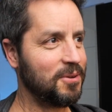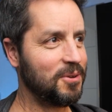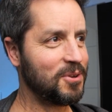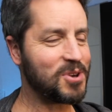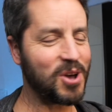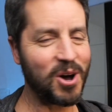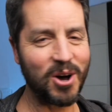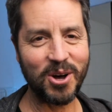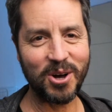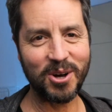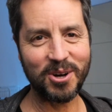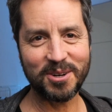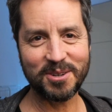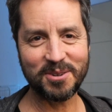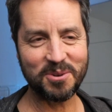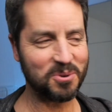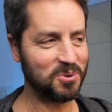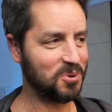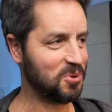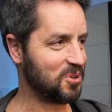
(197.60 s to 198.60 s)
God
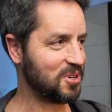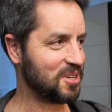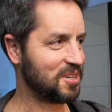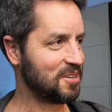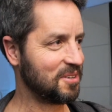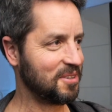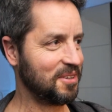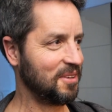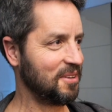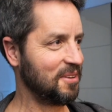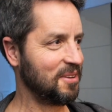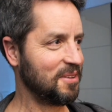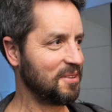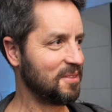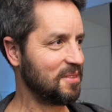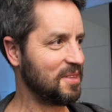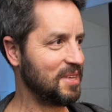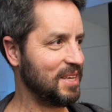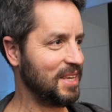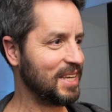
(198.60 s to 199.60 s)
or
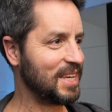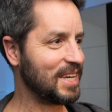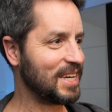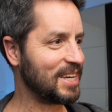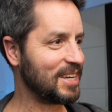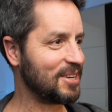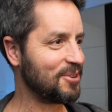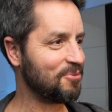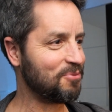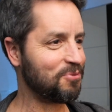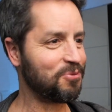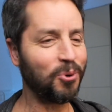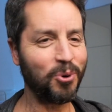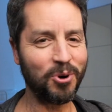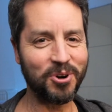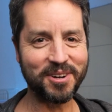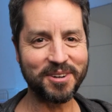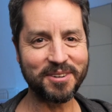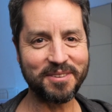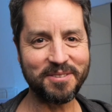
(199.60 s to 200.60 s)
the
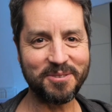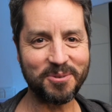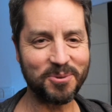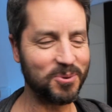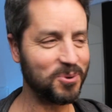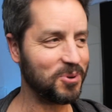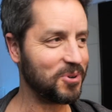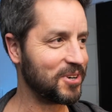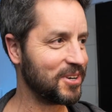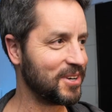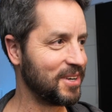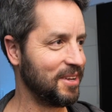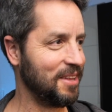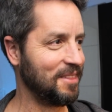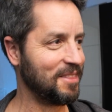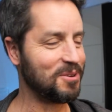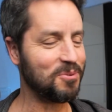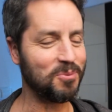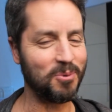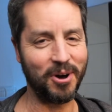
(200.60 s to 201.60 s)
force or
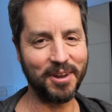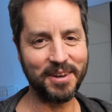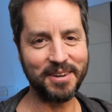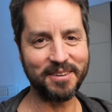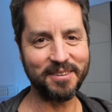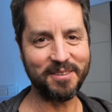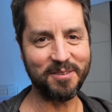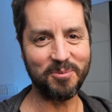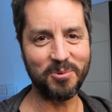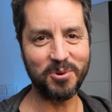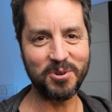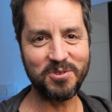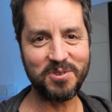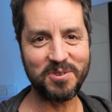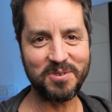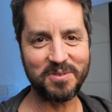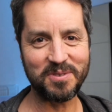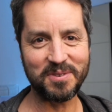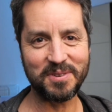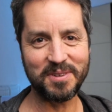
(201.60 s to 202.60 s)
the oneness
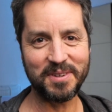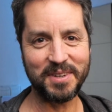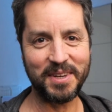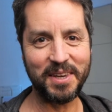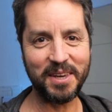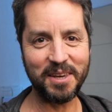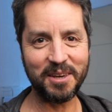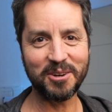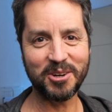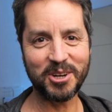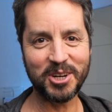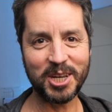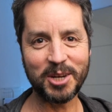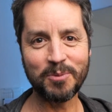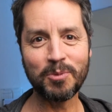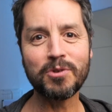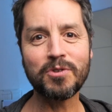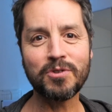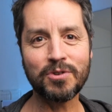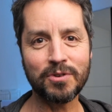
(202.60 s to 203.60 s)
was here and
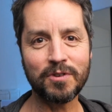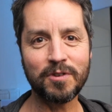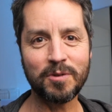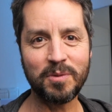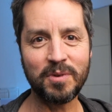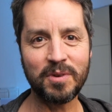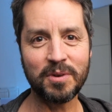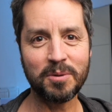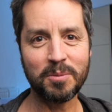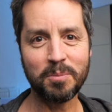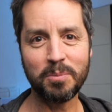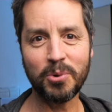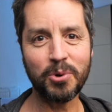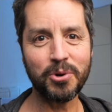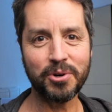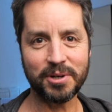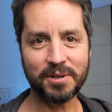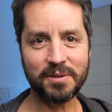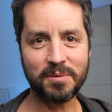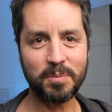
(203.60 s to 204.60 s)
was just
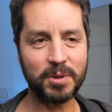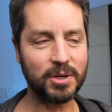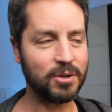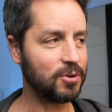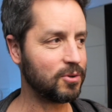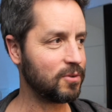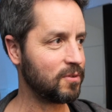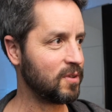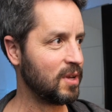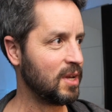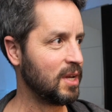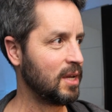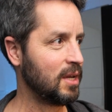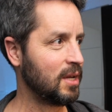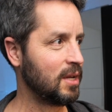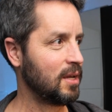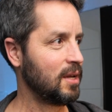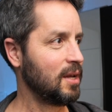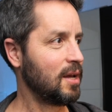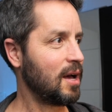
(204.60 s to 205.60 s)
bored, because
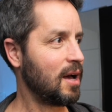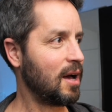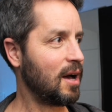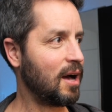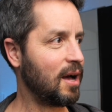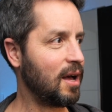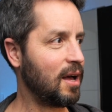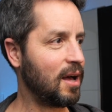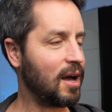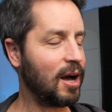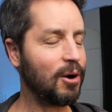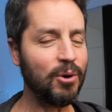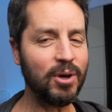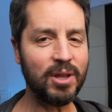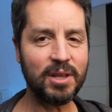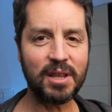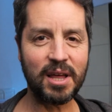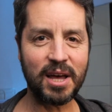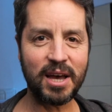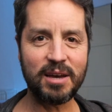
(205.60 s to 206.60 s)
our
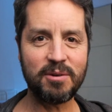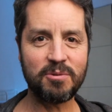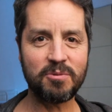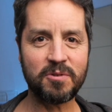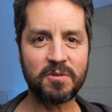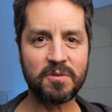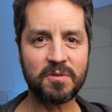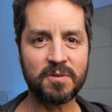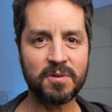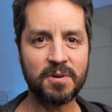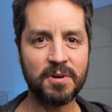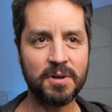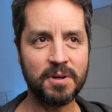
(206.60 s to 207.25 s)
lives